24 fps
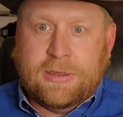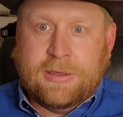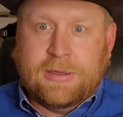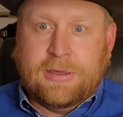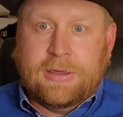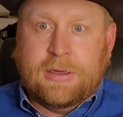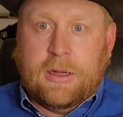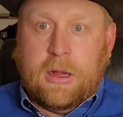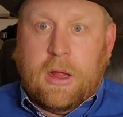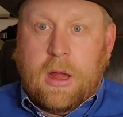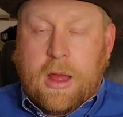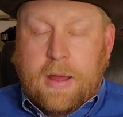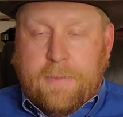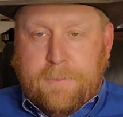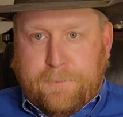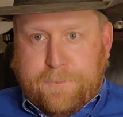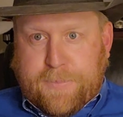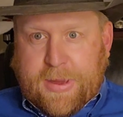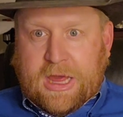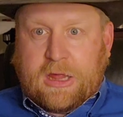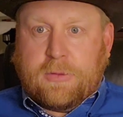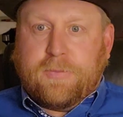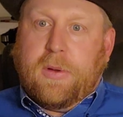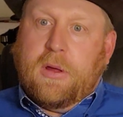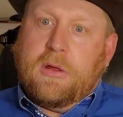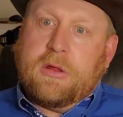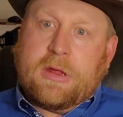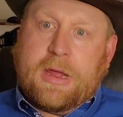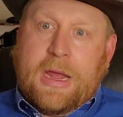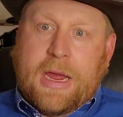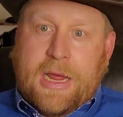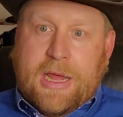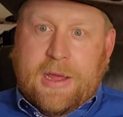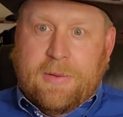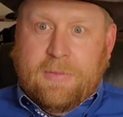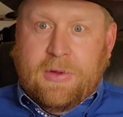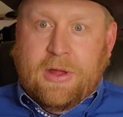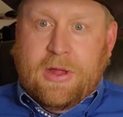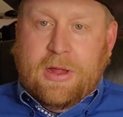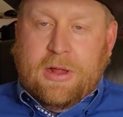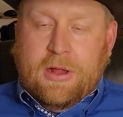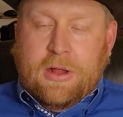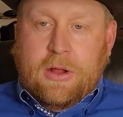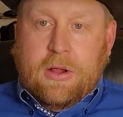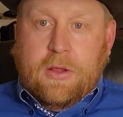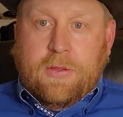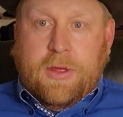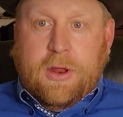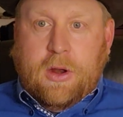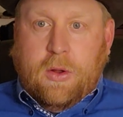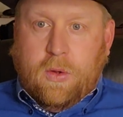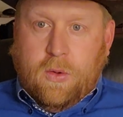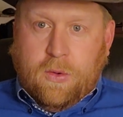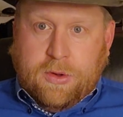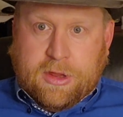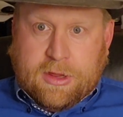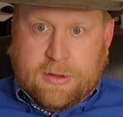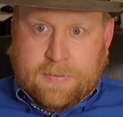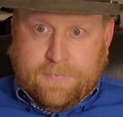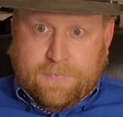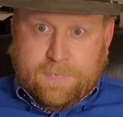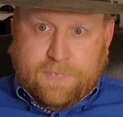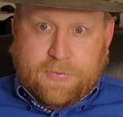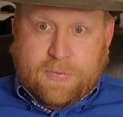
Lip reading: a baseball stadium that holds